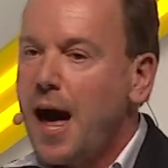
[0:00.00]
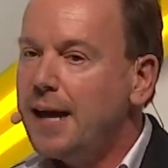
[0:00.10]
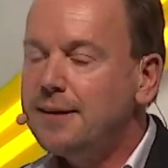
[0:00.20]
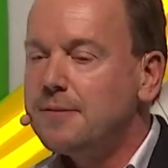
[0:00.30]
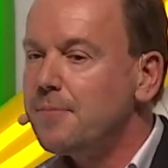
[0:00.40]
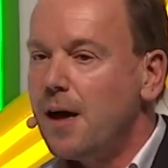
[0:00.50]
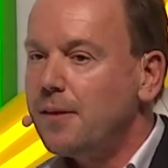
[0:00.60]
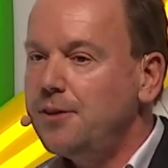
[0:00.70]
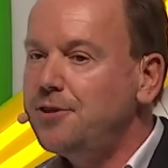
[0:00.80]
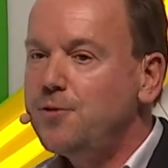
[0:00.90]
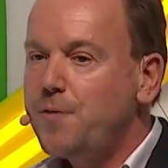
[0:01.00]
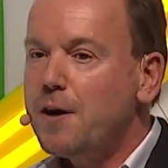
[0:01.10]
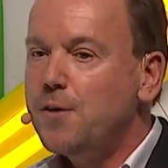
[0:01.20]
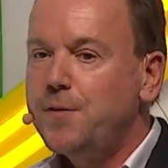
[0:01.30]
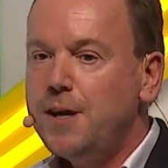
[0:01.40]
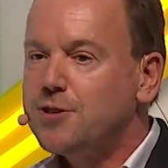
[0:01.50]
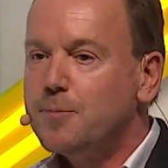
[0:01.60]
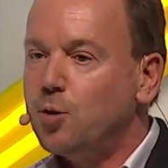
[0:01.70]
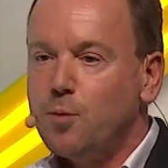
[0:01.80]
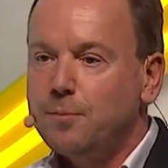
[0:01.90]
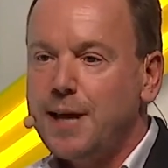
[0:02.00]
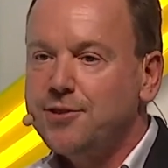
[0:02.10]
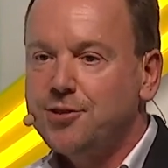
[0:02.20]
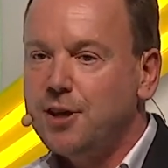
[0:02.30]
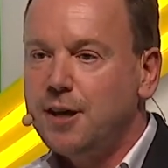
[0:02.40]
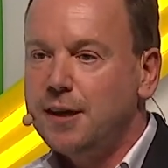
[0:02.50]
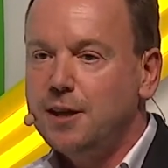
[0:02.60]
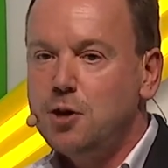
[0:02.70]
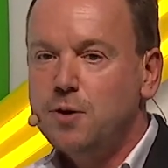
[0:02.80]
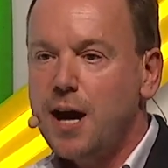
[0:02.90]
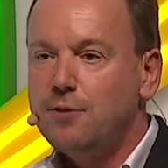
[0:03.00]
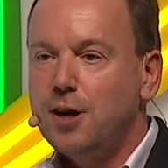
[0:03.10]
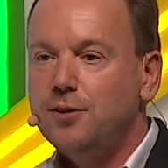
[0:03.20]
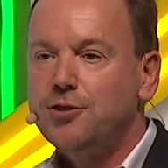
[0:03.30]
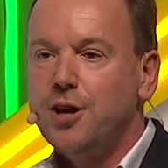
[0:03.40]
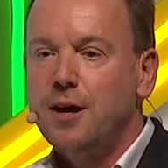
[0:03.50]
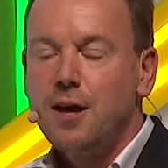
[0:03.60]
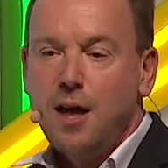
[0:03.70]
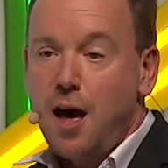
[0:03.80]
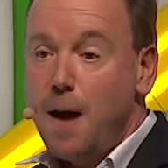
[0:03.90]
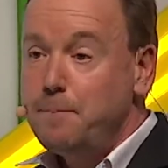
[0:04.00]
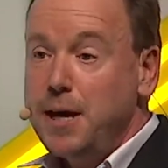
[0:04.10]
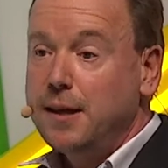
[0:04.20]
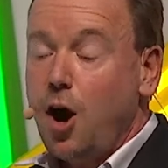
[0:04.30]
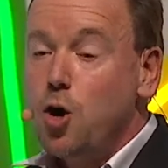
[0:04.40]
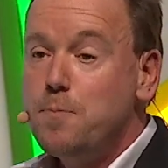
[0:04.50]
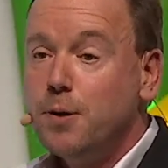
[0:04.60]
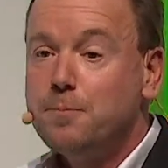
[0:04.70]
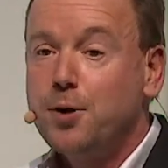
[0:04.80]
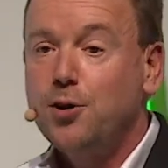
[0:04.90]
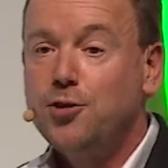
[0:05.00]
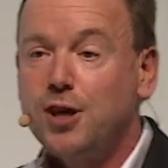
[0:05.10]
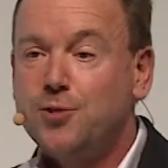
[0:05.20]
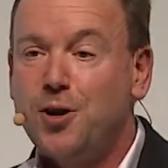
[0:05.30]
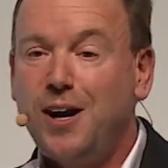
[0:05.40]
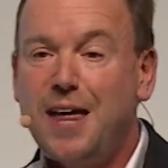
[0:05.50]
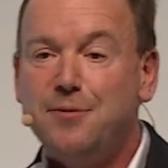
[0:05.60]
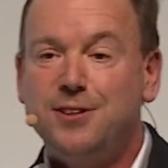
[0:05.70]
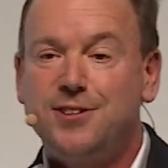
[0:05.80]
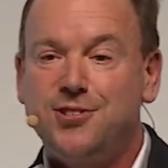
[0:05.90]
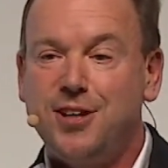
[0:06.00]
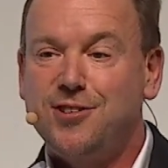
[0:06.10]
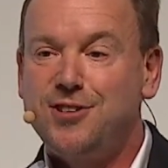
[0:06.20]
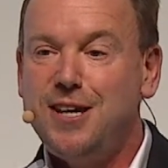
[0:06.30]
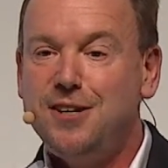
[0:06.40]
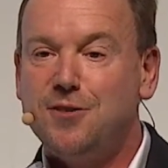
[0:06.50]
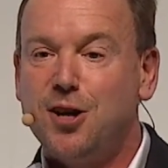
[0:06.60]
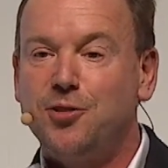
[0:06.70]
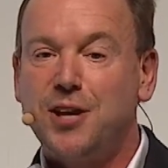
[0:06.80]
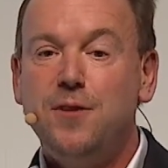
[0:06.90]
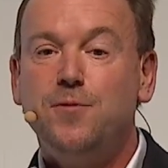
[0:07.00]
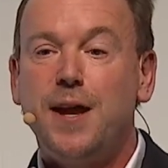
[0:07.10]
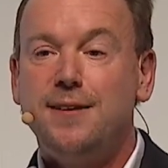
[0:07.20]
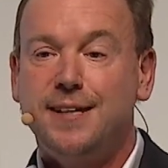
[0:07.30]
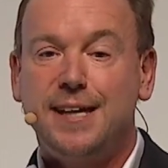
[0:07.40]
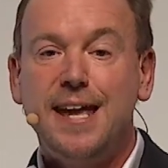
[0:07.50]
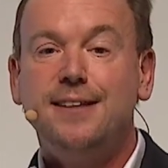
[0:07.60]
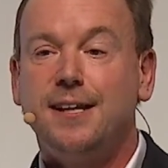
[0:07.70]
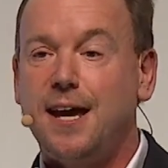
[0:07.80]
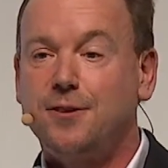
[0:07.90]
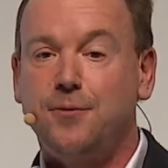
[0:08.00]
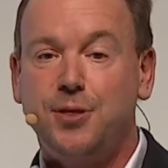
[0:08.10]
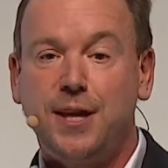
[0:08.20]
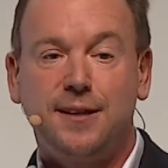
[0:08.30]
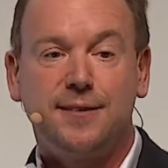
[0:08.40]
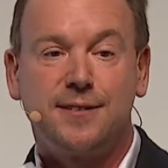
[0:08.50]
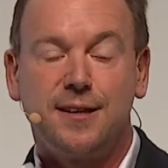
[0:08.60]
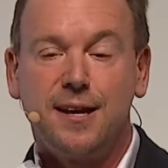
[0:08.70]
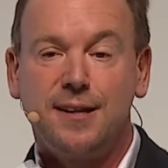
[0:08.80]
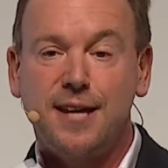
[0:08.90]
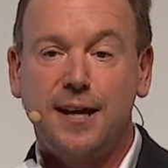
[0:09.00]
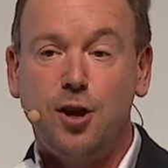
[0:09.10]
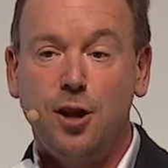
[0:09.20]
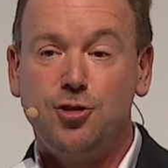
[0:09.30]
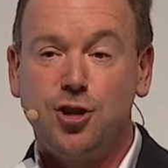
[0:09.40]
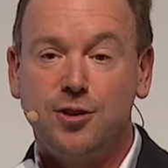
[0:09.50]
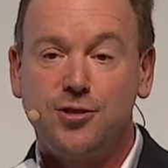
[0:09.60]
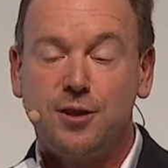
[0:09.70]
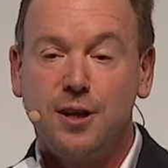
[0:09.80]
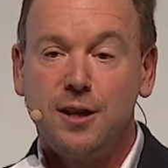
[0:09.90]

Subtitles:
And this is very feasible. NESTA in the UK runs a big open process for 11 to 16-year-olds inventing Internet of Things technologies.